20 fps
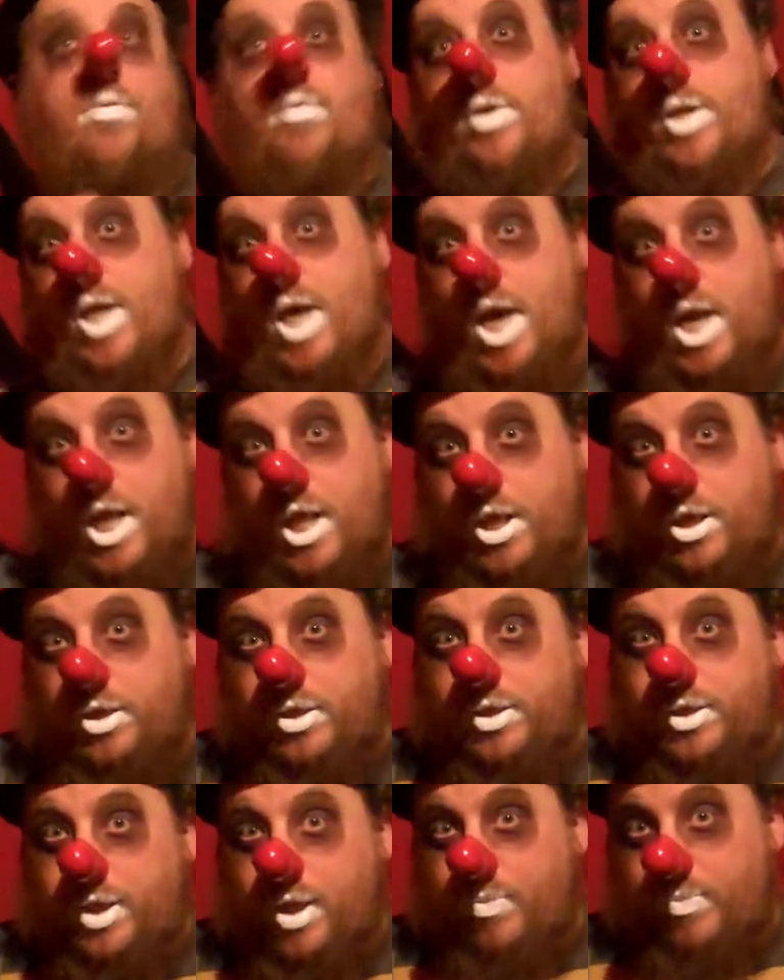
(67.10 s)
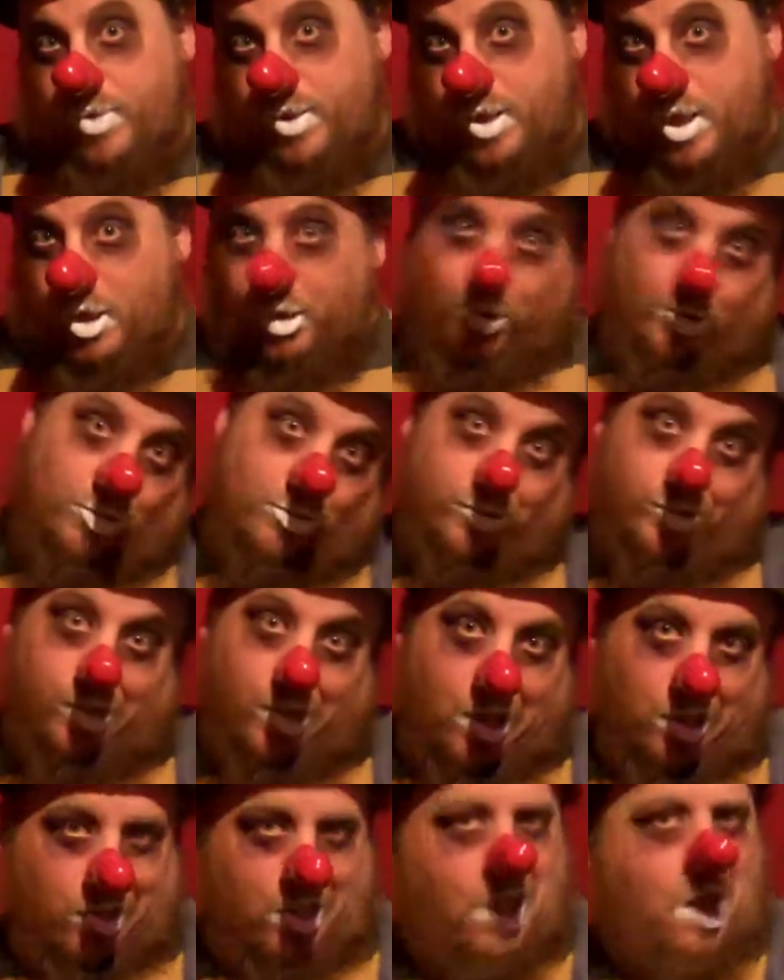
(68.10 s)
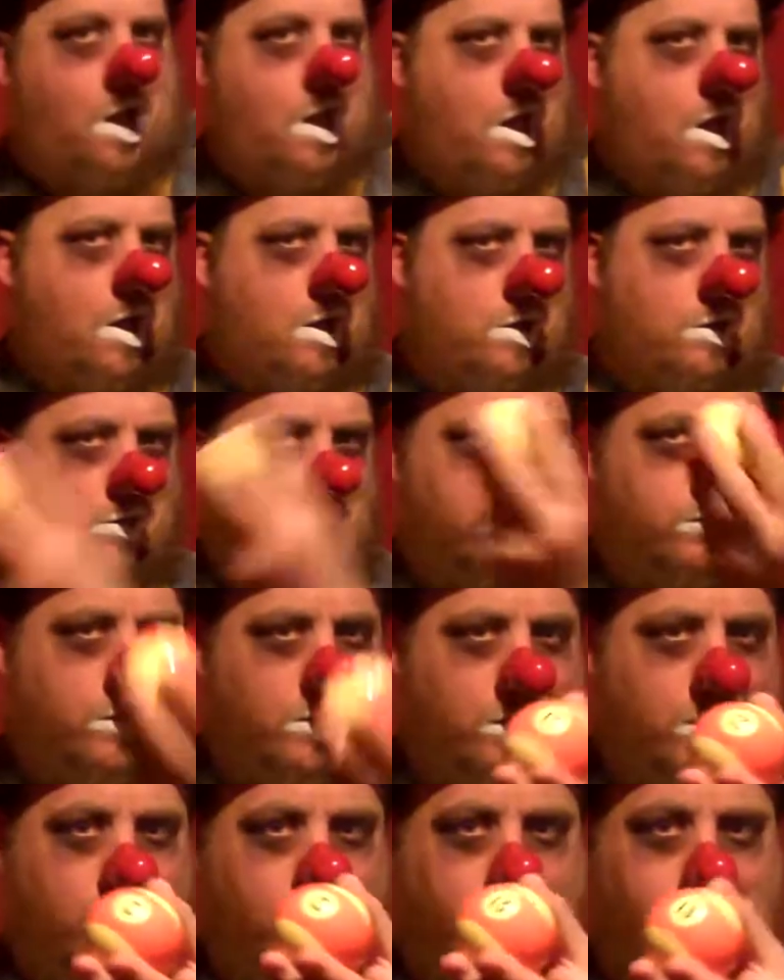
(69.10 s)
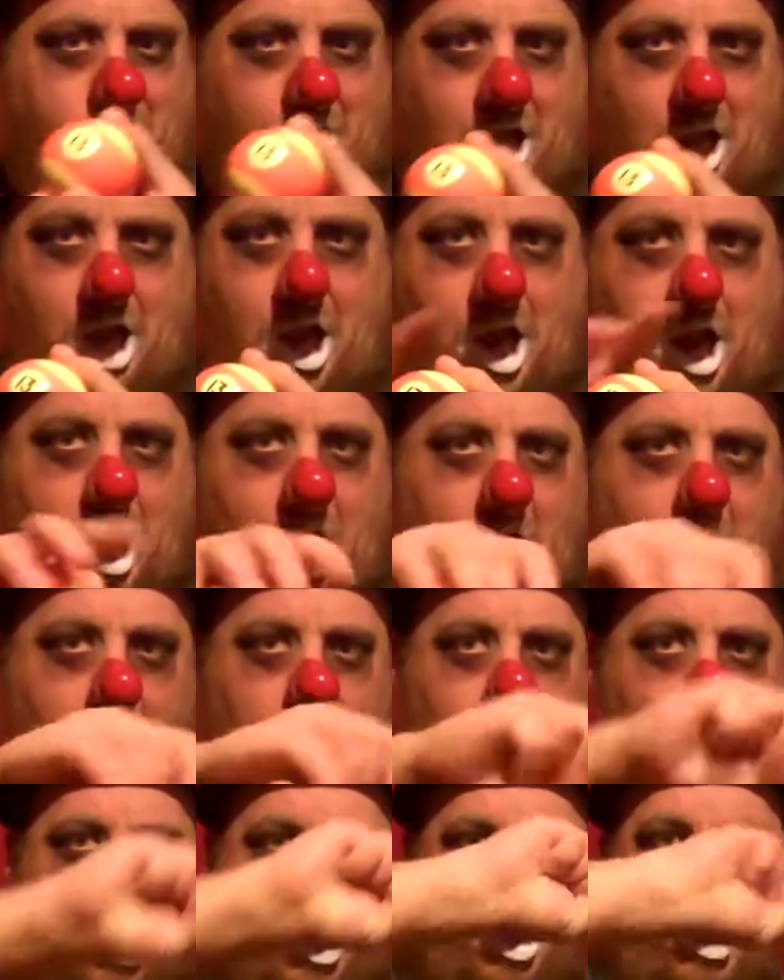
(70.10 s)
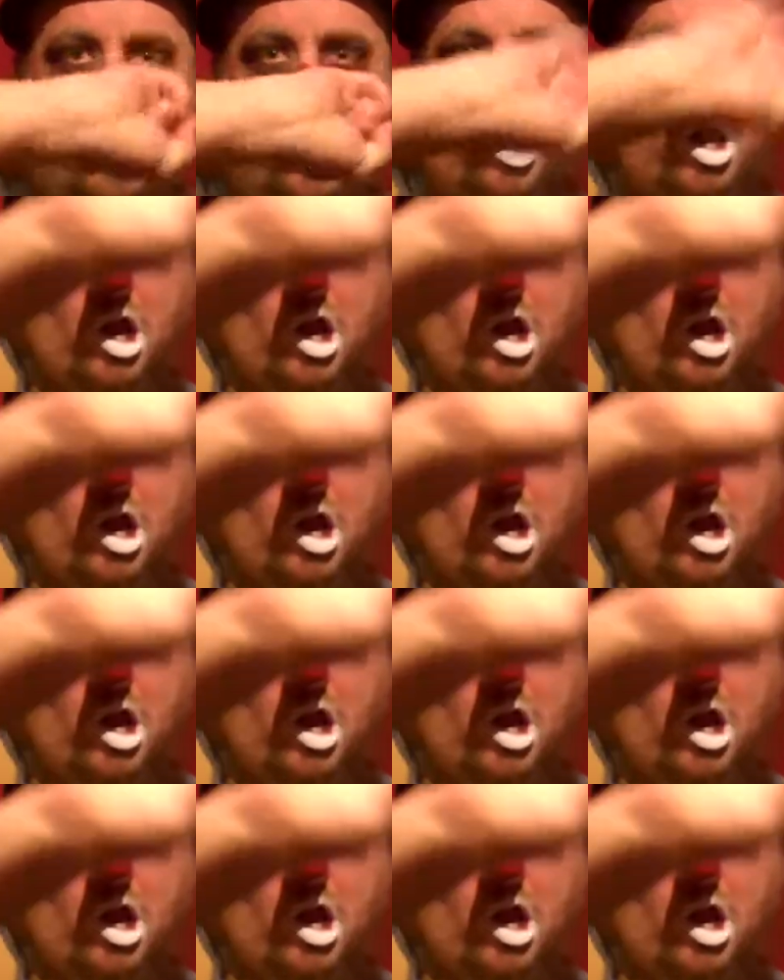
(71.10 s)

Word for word: I've got a little something that goes like uh, this. Uh-huh.